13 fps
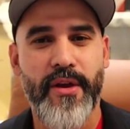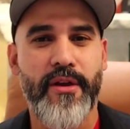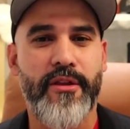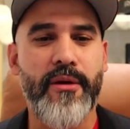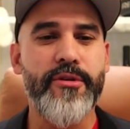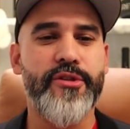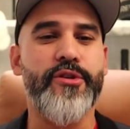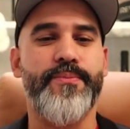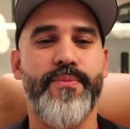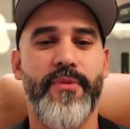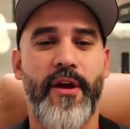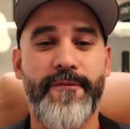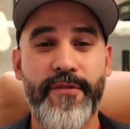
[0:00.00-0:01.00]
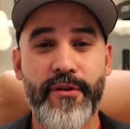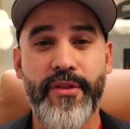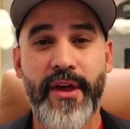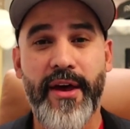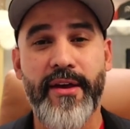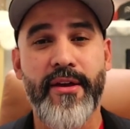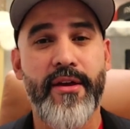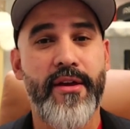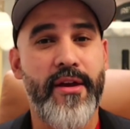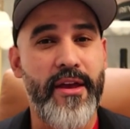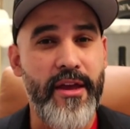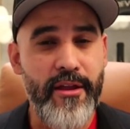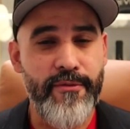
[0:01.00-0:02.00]
Number two, I feel that
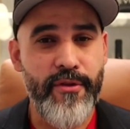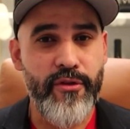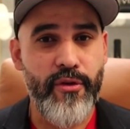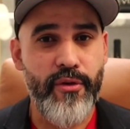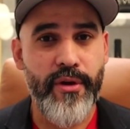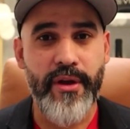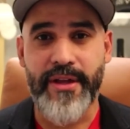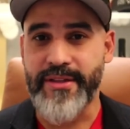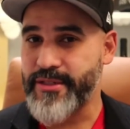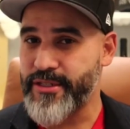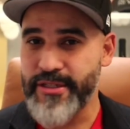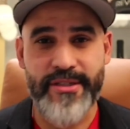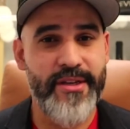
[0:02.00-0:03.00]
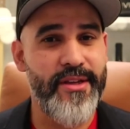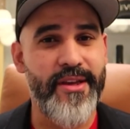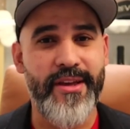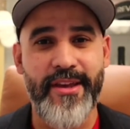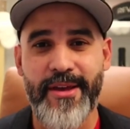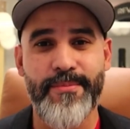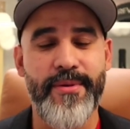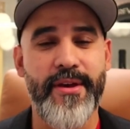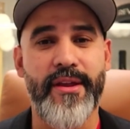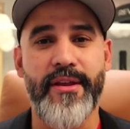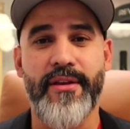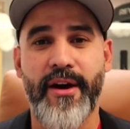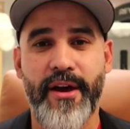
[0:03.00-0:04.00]
inventory is just going to keep
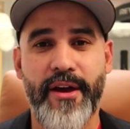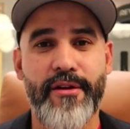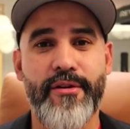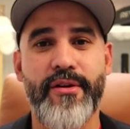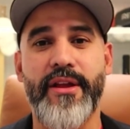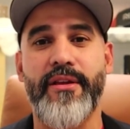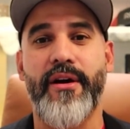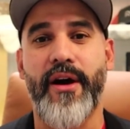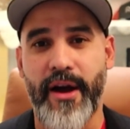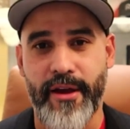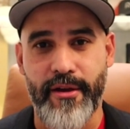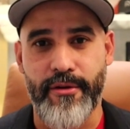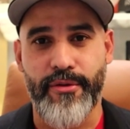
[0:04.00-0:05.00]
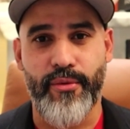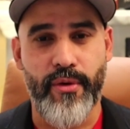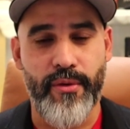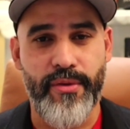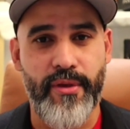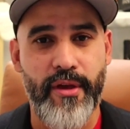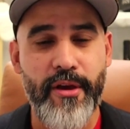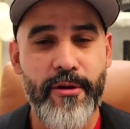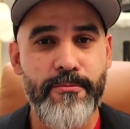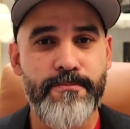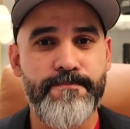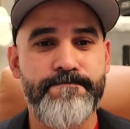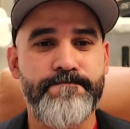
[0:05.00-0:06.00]
getting higher and higher throughout the year.
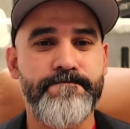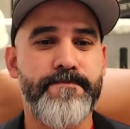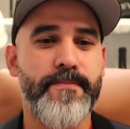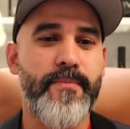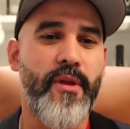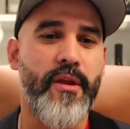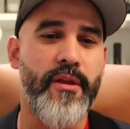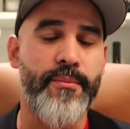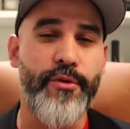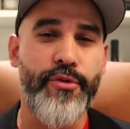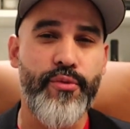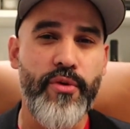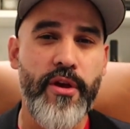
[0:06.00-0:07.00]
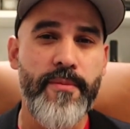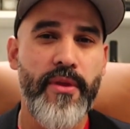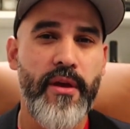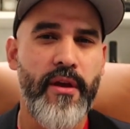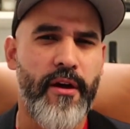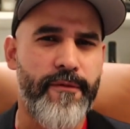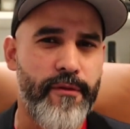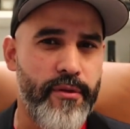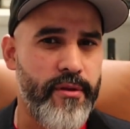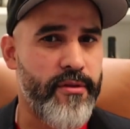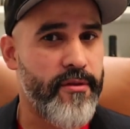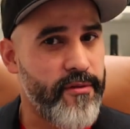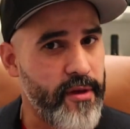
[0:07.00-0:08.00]
Number three, I feel that
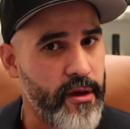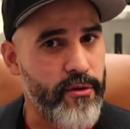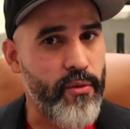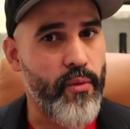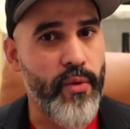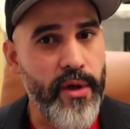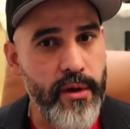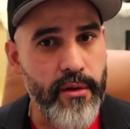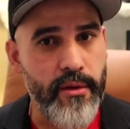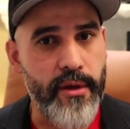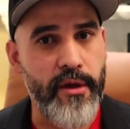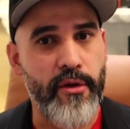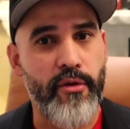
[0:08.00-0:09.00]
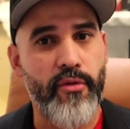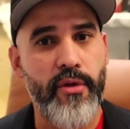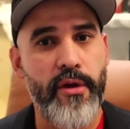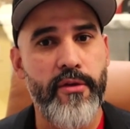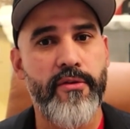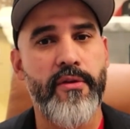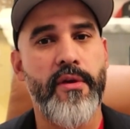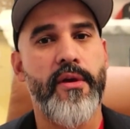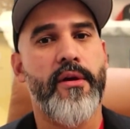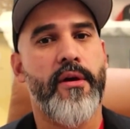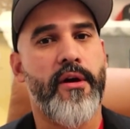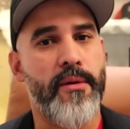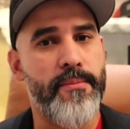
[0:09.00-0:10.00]
the sales will increase
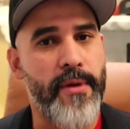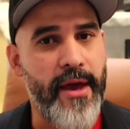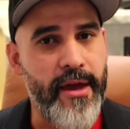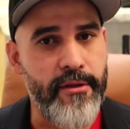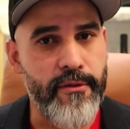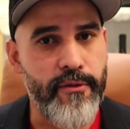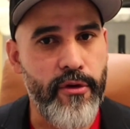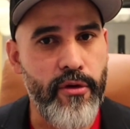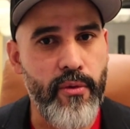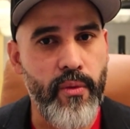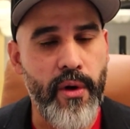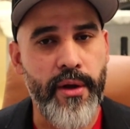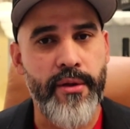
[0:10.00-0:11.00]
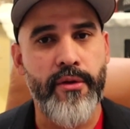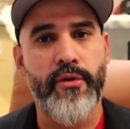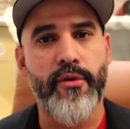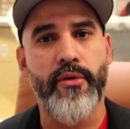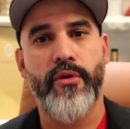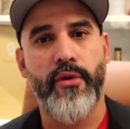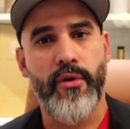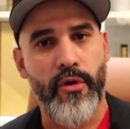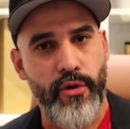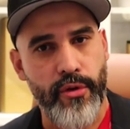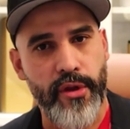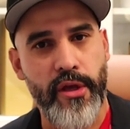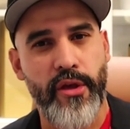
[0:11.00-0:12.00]
come end of Q1,
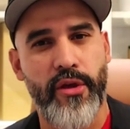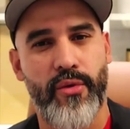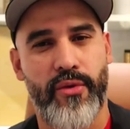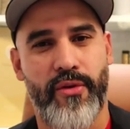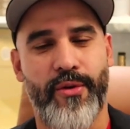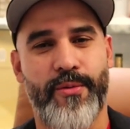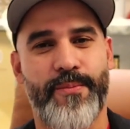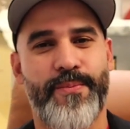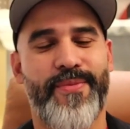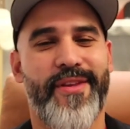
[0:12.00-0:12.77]
early Q2.